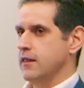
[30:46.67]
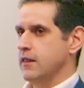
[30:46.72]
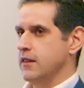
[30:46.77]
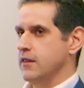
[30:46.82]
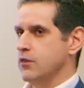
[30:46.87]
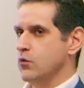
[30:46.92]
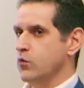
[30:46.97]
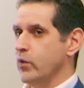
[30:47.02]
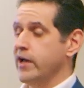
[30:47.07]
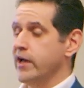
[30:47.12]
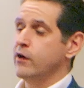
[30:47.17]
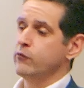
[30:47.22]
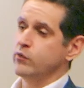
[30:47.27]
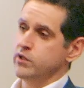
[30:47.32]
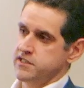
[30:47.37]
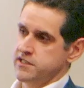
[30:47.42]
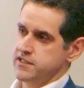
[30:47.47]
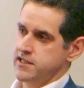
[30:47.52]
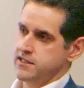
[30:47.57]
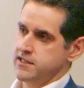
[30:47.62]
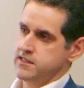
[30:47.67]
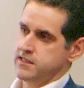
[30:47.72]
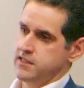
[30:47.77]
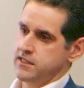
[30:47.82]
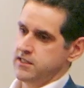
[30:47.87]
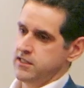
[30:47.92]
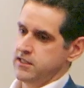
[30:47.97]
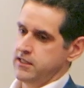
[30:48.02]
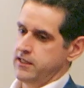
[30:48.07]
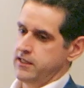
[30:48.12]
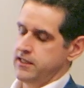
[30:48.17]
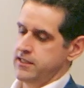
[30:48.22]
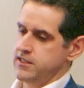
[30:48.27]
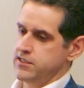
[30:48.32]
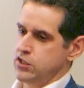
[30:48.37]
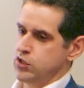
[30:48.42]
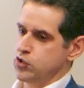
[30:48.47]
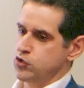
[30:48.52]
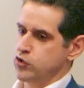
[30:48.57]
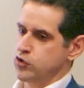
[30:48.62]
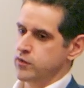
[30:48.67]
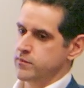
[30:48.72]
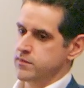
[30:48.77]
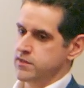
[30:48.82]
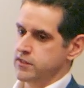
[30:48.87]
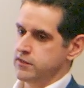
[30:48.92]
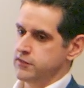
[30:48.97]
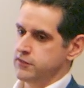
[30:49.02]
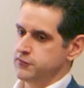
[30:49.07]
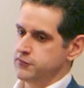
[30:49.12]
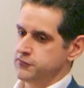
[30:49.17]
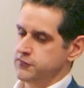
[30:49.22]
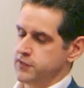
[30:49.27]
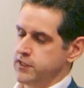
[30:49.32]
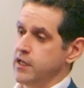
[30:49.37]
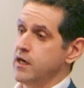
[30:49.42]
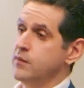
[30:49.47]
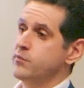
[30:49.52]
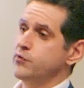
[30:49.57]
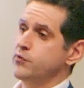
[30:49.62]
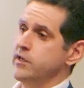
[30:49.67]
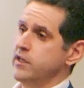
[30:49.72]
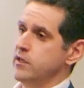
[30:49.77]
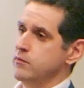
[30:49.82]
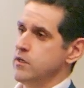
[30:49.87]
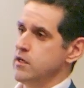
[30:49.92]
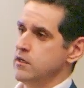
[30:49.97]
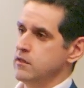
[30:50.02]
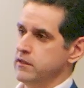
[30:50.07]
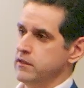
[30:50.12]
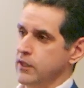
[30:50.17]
the way I would assess it is in terms of an operating model.